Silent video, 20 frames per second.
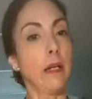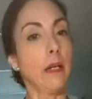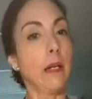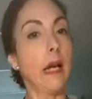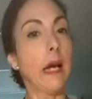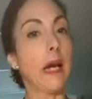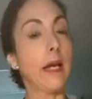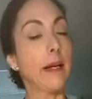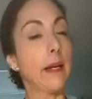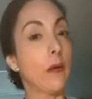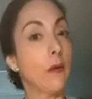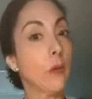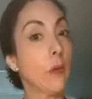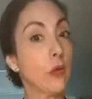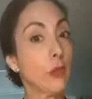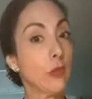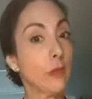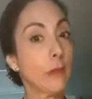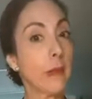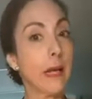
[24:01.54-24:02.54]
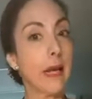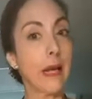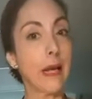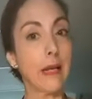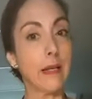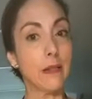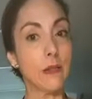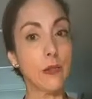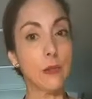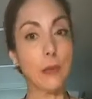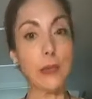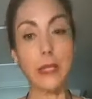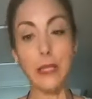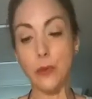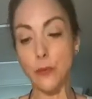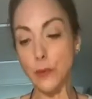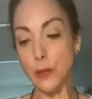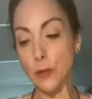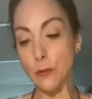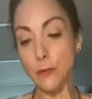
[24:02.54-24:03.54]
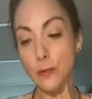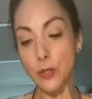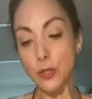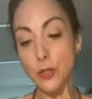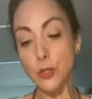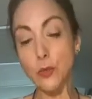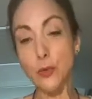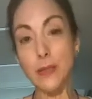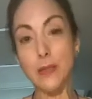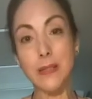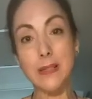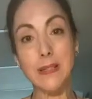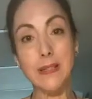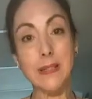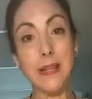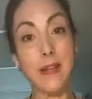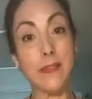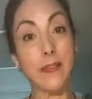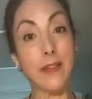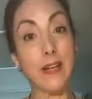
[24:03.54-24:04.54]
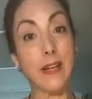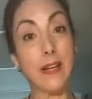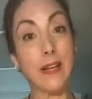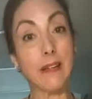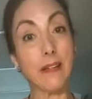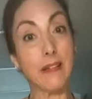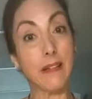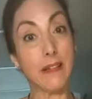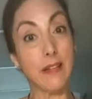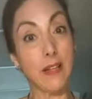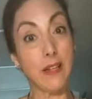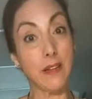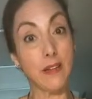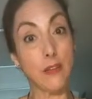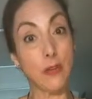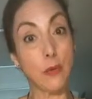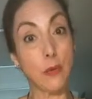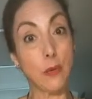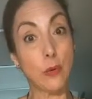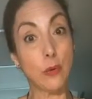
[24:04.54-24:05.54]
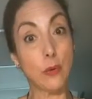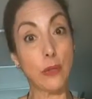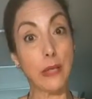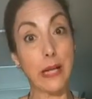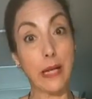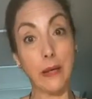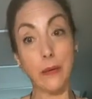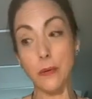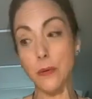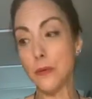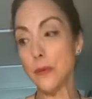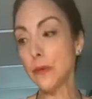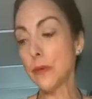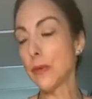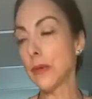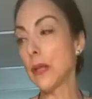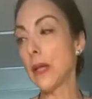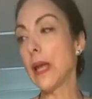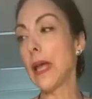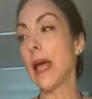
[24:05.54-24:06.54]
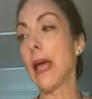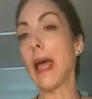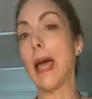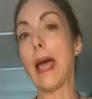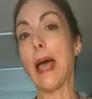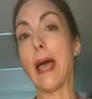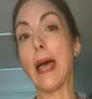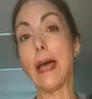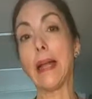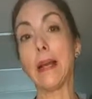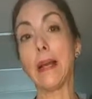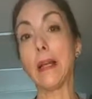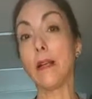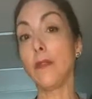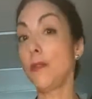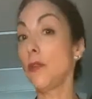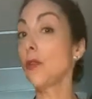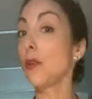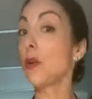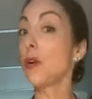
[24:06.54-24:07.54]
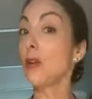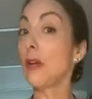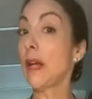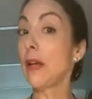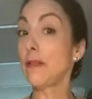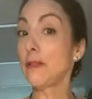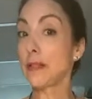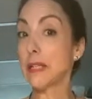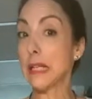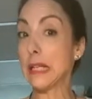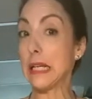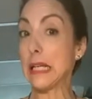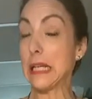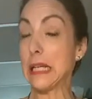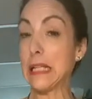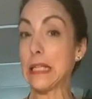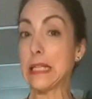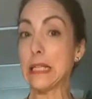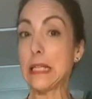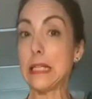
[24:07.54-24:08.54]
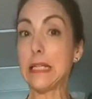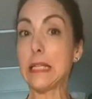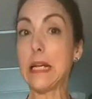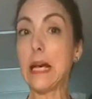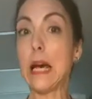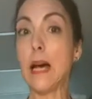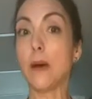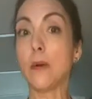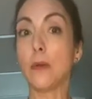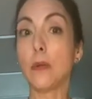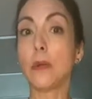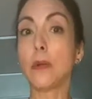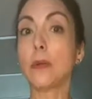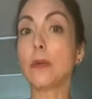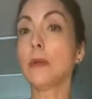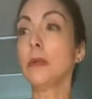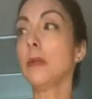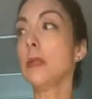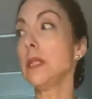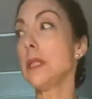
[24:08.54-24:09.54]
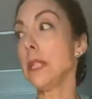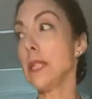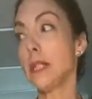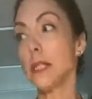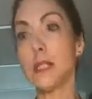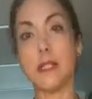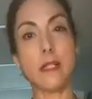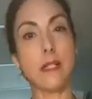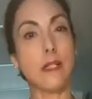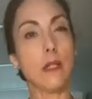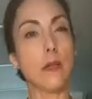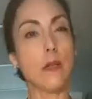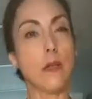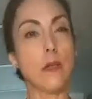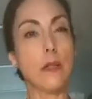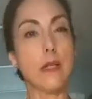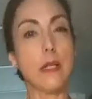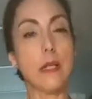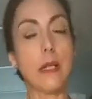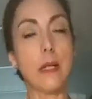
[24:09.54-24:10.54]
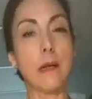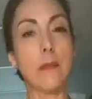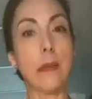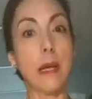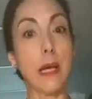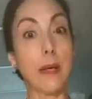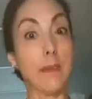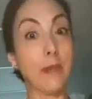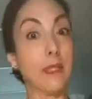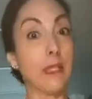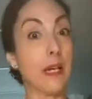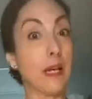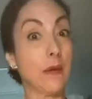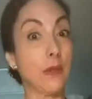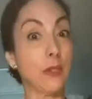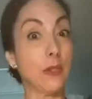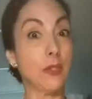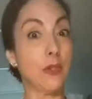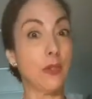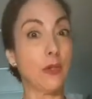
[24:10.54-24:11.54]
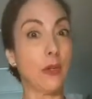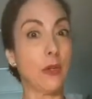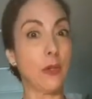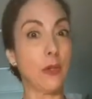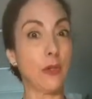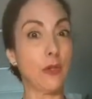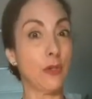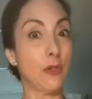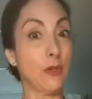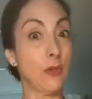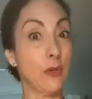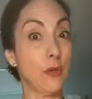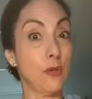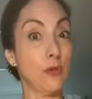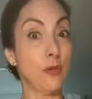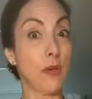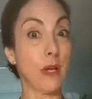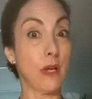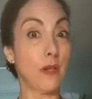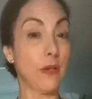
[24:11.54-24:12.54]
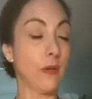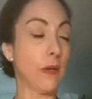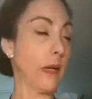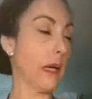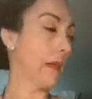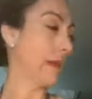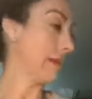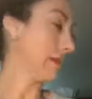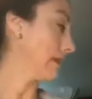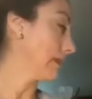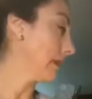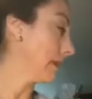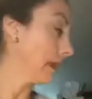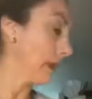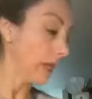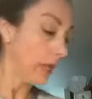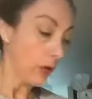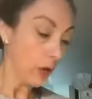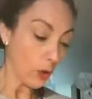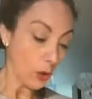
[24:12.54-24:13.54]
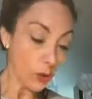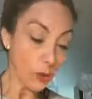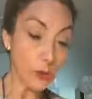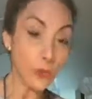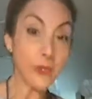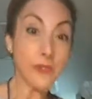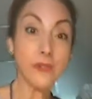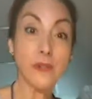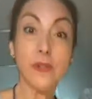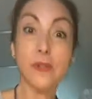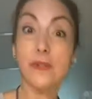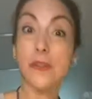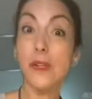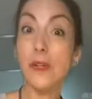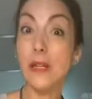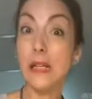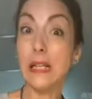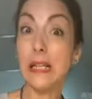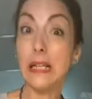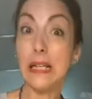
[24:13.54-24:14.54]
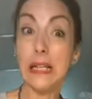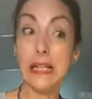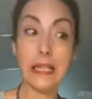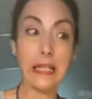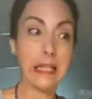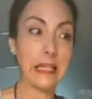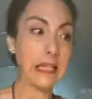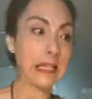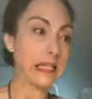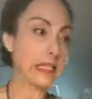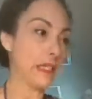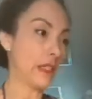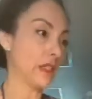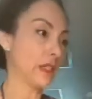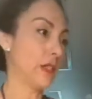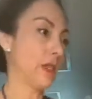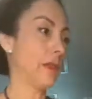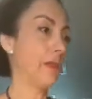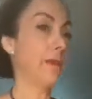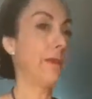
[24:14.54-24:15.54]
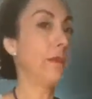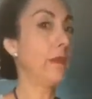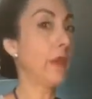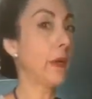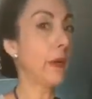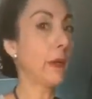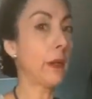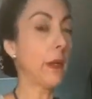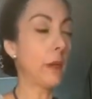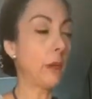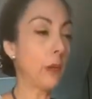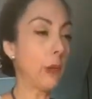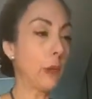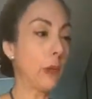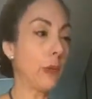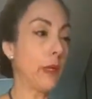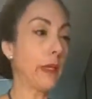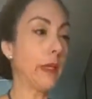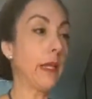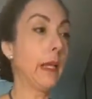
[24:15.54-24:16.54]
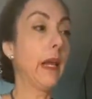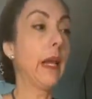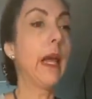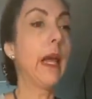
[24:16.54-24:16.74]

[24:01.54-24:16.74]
and I wash my hands really well. Make sure there's nothing underneath your nails. And if you don't have a clean tea towel, just use a paper towel to dry your hands. Always be very clean in the kitchen, very important.